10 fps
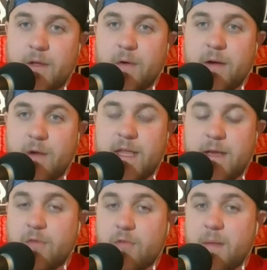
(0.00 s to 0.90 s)
the only one
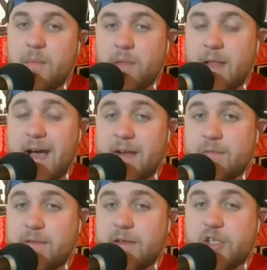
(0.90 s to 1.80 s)
he could remember
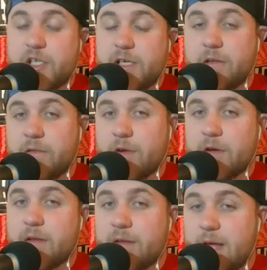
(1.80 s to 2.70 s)
last was the Shield
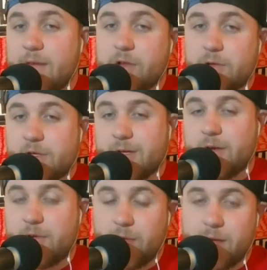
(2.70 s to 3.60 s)
versus
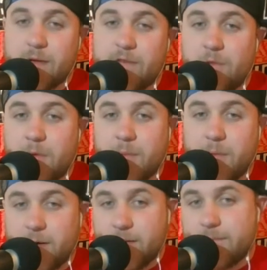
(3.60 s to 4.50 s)
Evolution, the newly reformed
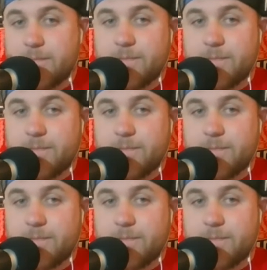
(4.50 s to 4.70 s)
one.